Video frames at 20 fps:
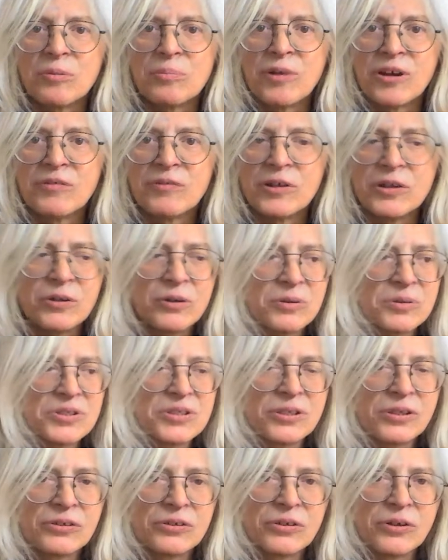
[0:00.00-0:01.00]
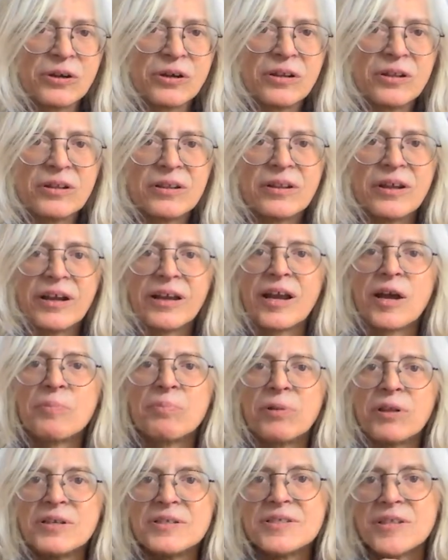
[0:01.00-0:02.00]
videos, they're like, I
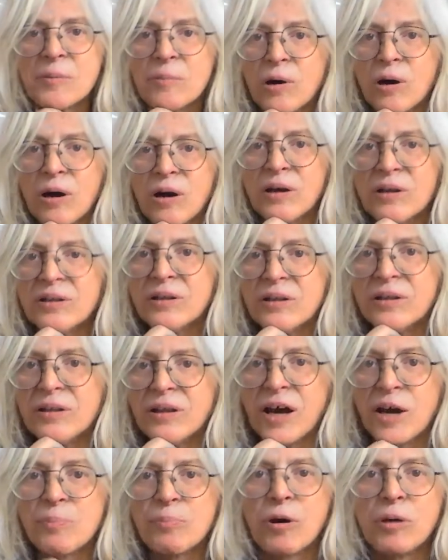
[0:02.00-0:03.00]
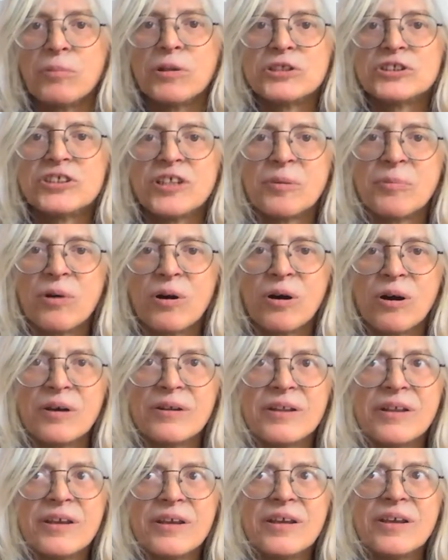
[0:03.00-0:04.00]
publish them on
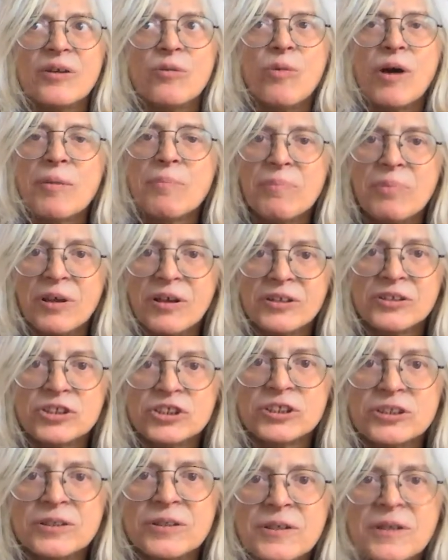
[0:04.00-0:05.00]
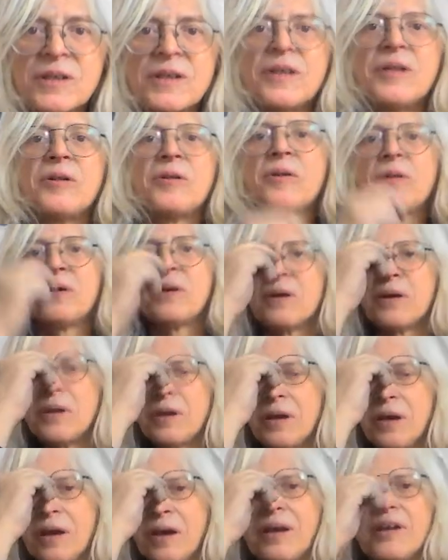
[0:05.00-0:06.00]
a web page,
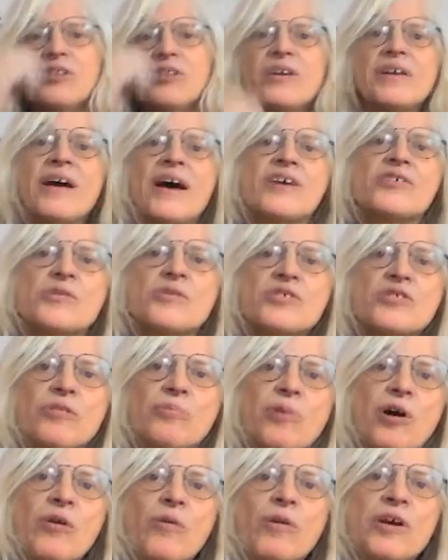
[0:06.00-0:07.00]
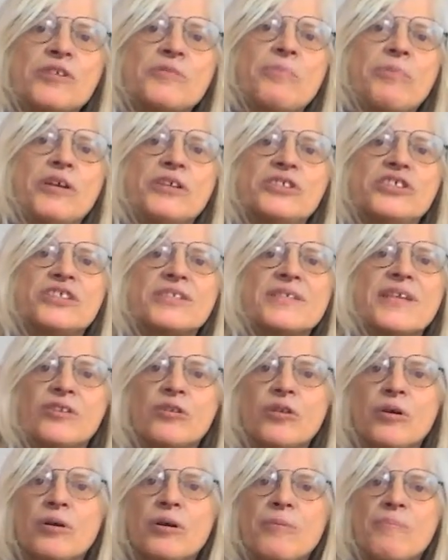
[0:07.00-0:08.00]
and the address of my web page is
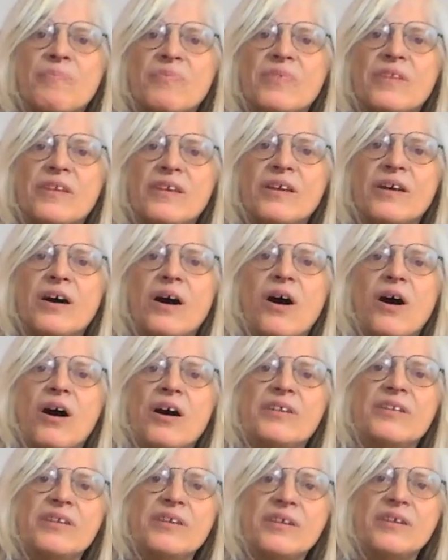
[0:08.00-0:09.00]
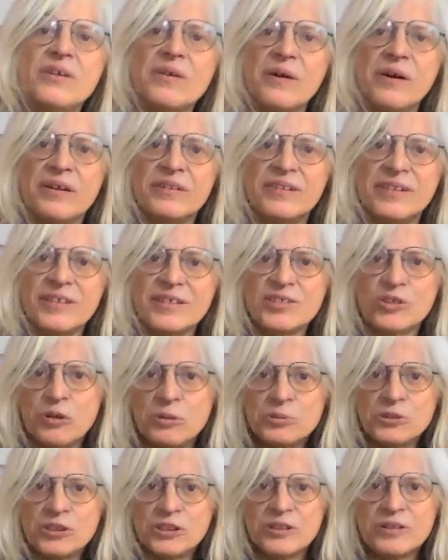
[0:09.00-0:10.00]
on the
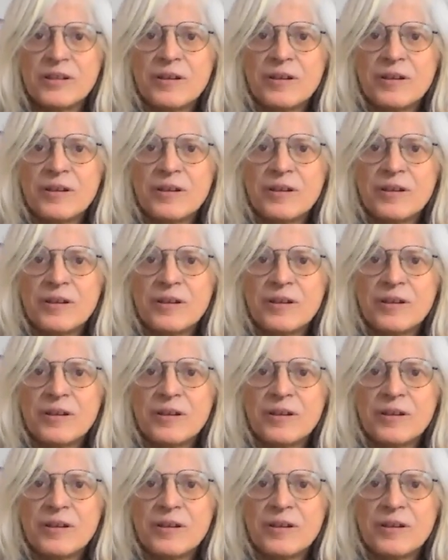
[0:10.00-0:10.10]
description.